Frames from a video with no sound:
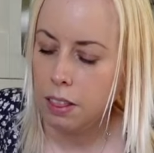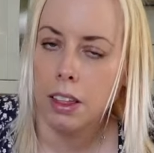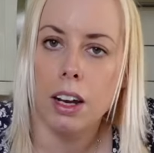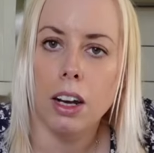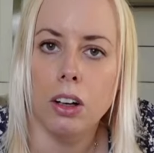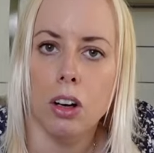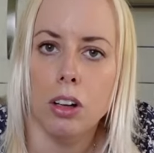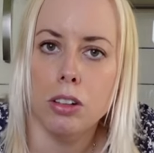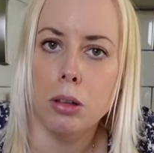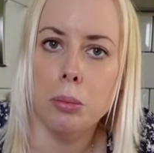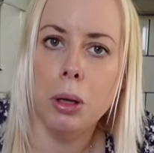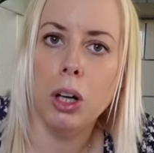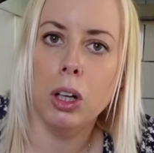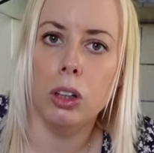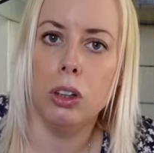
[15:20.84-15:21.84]
Then I got some
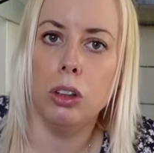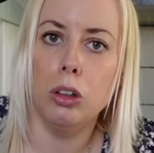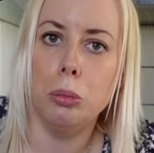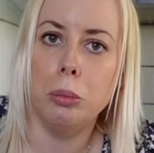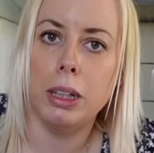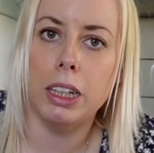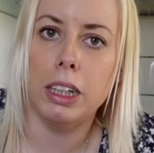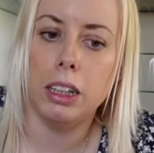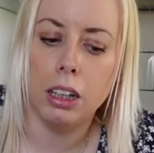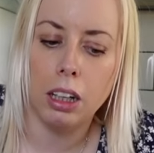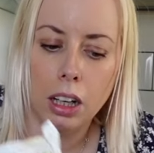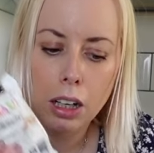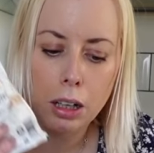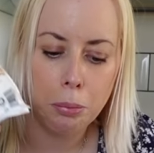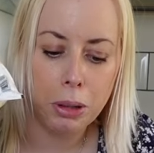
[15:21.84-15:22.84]
halloumi
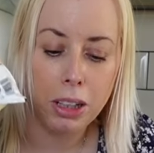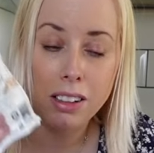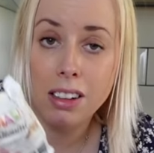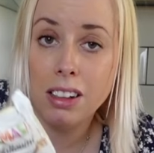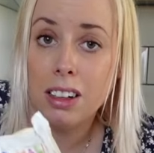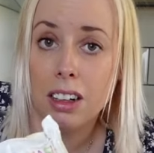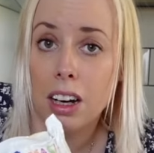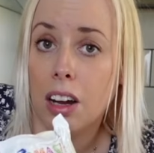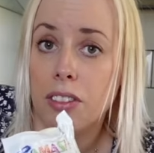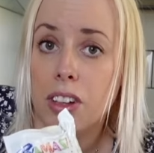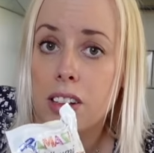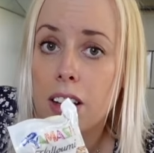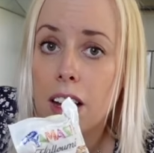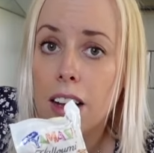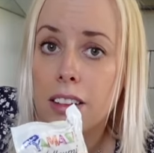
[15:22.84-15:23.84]
because they didn't have
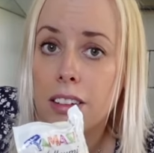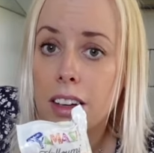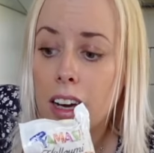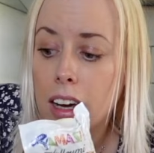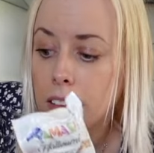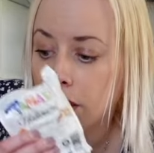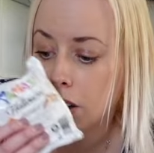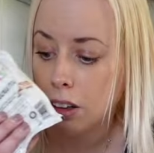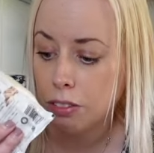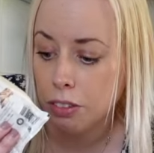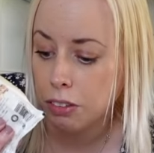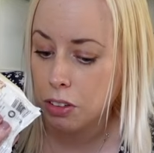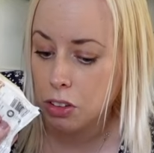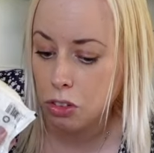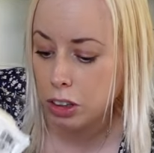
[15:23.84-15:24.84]
this at Aldi either.
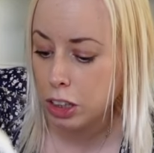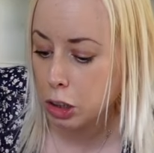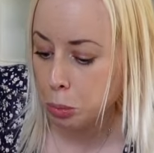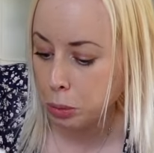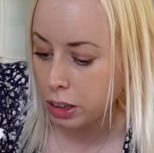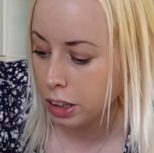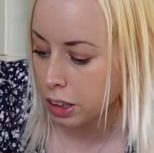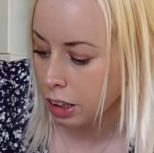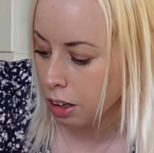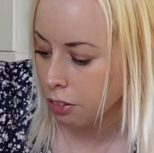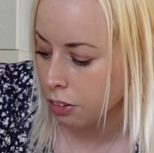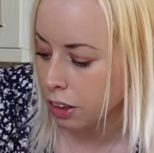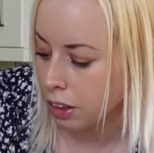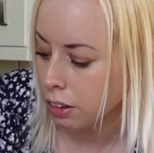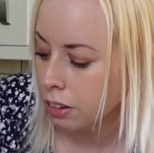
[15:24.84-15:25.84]
Very strange, but they didn't have
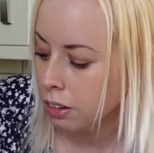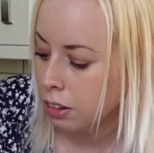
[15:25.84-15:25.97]
it.